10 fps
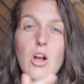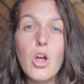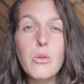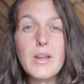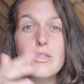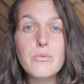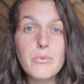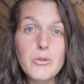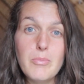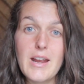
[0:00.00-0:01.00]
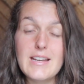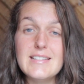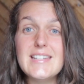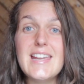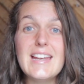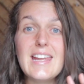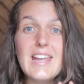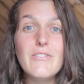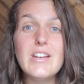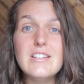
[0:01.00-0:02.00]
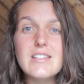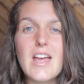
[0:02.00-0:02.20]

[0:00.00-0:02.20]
all the way through pregnancy and even into